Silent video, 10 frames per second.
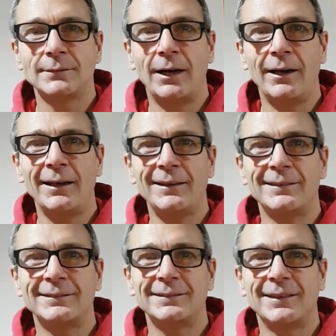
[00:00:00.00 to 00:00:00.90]
Hi,
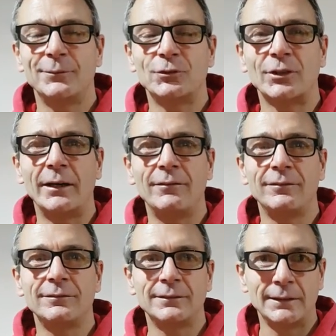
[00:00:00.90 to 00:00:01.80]
I'm Trev.
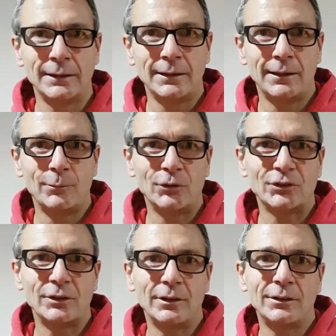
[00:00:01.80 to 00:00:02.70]
I'm
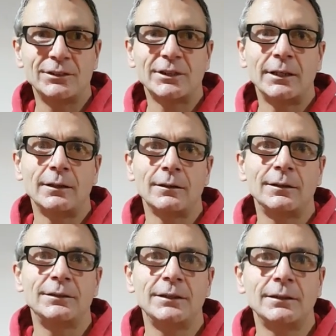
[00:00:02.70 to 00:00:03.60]
also known as Take an
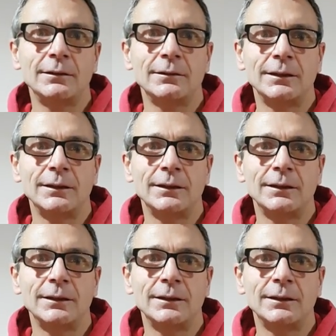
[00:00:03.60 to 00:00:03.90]
Idea